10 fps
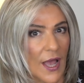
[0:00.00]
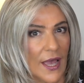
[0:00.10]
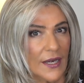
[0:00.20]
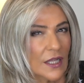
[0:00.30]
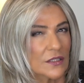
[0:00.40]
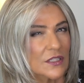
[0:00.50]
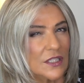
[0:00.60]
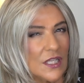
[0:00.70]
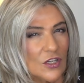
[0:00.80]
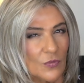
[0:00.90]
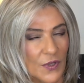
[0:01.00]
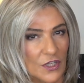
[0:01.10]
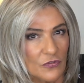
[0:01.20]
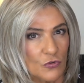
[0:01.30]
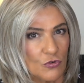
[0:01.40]
add a little bit
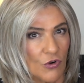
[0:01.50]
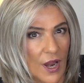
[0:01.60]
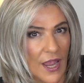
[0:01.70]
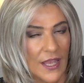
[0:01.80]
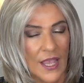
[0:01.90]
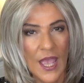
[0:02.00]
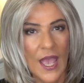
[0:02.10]
of gray